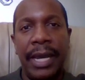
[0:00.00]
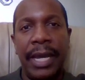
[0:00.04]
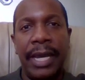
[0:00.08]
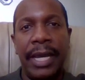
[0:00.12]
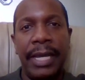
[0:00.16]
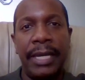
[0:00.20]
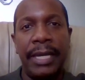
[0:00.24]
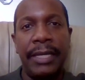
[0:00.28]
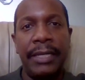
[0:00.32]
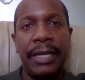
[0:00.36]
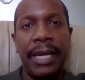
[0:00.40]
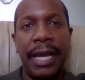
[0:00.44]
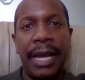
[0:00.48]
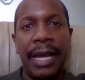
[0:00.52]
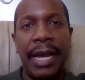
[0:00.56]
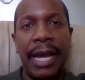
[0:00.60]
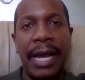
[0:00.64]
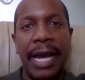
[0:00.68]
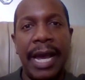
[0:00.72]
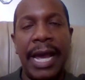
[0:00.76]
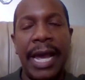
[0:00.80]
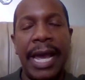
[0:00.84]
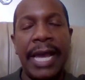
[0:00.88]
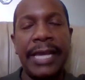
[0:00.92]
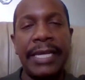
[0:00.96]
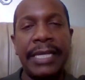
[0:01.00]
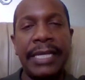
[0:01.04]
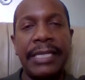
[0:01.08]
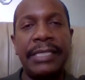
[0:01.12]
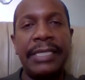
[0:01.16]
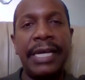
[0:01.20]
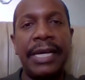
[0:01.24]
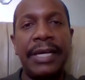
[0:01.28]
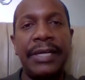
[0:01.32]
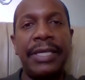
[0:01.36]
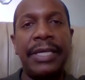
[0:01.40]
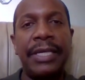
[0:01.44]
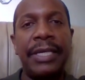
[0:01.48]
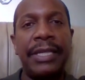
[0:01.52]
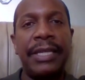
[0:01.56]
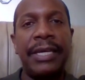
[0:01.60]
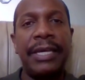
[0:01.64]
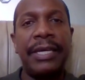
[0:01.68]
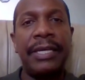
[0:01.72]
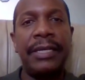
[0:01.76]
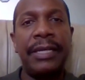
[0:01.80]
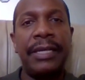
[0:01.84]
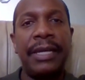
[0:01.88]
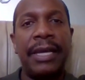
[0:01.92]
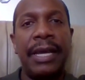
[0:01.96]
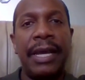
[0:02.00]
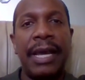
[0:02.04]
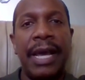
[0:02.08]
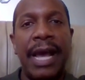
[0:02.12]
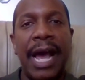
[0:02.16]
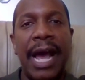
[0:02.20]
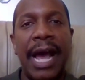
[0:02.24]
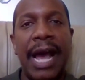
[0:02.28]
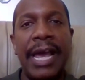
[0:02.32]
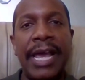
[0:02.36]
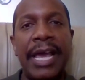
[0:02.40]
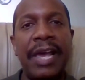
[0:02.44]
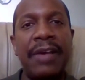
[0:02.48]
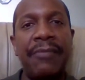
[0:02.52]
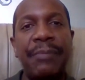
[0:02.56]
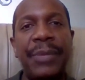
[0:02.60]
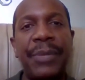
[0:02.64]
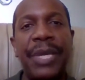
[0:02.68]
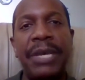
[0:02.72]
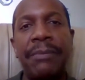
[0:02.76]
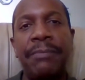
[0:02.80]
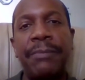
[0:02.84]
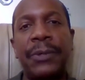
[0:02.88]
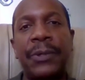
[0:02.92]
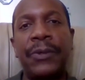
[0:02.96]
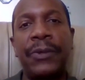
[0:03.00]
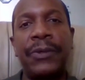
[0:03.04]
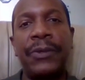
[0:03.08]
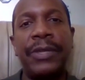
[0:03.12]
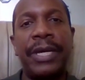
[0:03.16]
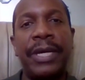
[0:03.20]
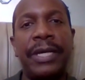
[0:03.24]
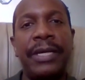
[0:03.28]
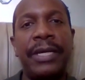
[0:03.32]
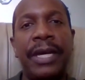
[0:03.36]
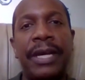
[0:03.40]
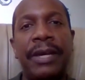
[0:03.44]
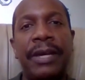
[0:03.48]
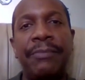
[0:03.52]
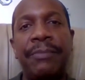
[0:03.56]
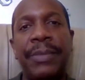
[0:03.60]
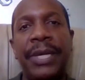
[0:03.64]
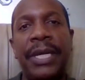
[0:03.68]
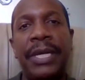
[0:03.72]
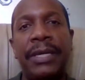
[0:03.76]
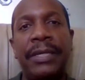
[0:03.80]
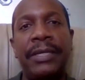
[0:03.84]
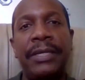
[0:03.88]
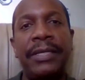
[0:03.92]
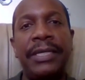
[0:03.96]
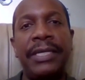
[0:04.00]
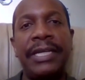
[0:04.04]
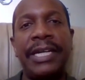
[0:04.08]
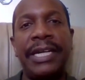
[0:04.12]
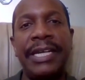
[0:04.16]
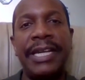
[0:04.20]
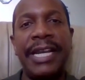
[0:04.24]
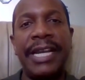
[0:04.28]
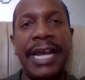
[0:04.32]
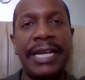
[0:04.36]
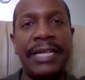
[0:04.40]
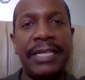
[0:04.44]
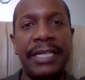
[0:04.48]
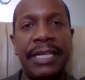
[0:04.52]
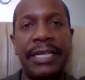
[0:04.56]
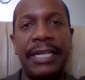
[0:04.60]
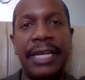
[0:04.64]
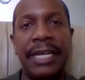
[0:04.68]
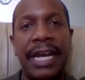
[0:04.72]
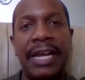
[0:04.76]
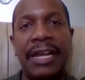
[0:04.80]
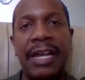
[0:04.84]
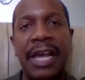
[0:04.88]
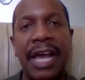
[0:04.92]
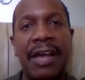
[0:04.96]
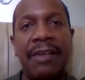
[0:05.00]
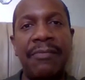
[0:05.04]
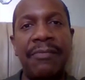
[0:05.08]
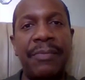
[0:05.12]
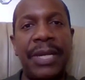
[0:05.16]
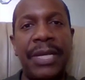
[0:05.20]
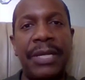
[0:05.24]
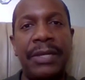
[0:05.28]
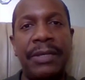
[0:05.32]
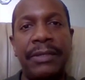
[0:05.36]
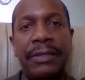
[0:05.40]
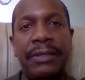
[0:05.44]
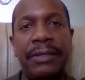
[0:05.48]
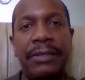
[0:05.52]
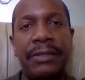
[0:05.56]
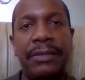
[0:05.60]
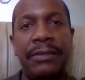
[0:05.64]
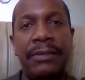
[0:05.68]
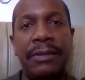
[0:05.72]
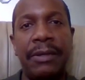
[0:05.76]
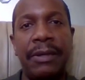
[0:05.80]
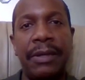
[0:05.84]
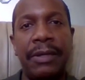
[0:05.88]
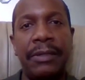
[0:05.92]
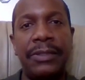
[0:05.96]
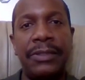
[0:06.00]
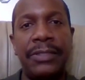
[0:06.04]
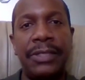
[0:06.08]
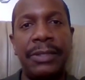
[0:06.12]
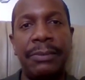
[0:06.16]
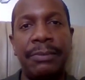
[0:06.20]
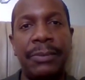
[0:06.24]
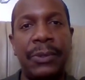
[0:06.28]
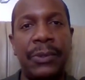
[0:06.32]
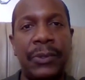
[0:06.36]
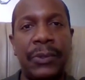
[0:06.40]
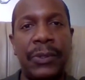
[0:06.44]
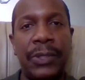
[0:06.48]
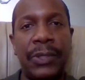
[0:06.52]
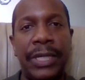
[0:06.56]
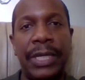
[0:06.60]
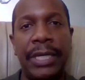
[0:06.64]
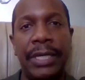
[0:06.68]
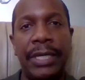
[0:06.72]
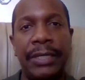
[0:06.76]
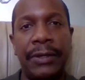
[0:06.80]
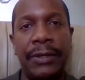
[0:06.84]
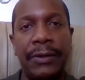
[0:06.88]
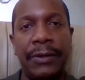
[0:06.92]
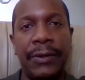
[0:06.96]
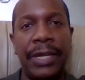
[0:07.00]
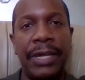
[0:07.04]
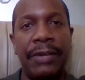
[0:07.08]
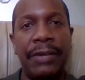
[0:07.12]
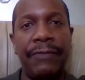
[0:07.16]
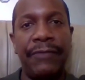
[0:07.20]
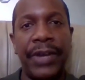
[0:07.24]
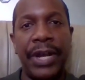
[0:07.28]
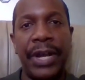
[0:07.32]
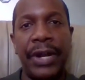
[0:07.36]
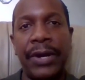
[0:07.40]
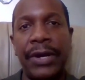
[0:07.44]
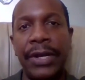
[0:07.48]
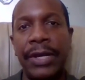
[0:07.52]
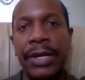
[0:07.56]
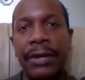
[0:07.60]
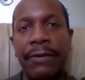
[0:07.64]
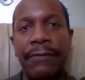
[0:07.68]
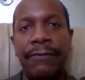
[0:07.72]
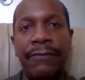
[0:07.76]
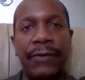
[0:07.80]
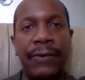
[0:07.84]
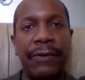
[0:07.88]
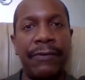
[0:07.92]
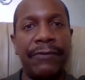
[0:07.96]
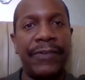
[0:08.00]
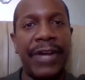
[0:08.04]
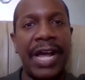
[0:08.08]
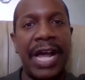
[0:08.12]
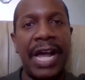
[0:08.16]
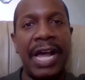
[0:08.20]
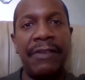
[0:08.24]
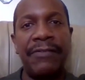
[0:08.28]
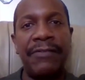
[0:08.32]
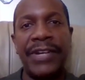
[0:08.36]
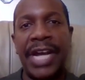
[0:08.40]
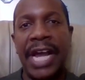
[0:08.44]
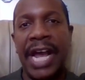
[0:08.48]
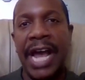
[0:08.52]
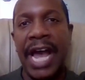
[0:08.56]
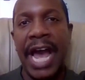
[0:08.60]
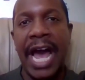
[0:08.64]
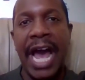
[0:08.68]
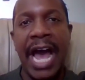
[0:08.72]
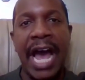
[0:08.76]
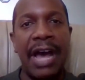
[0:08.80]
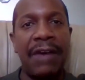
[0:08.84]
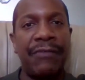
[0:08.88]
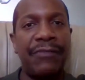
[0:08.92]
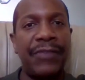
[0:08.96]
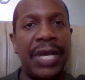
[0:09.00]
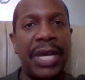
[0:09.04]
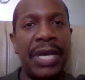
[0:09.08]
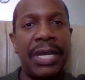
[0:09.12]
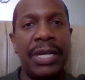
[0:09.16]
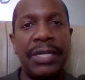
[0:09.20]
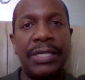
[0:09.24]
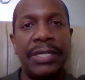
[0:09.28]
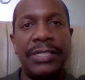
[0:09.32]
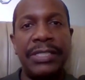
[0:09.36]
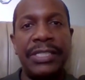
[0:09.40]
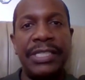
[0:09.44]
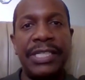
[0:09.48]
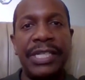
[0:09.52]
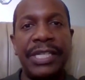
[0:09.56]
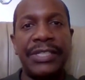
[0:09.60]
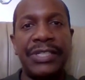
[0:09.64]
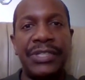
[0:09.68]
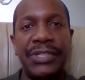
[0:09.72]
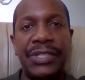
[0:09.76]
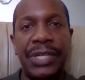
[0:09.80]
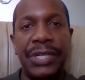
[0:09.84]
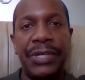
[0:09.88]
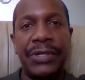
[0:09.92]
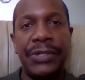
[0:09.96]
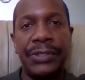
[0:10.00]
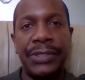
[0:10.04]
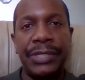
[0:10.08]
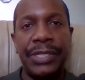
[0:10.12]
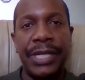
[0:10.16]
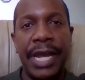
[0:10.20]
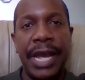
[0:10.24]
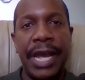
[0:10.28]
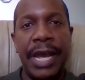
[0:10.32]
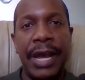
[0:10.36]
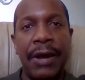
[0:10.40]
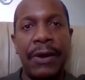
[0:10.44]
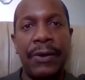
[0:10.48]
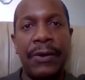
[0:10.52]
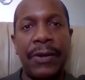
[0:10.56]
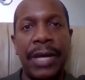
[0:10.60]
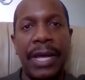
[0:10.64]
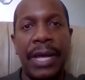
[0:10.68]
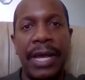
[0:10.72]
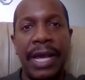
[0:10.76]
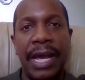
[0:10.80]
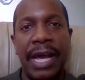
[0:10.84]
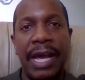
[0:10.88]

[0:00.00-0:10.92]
And I can tell you that I have people that have been connected. I've been supporting the grief area for 5.5, 6 years now.